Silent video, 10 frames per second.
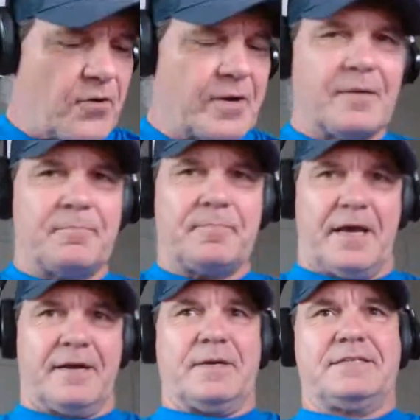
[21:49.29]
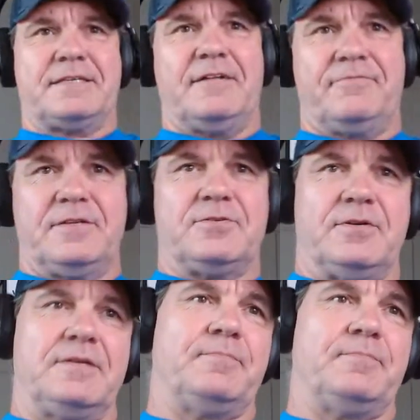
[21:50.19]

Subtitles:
I don't want to plug myself into it,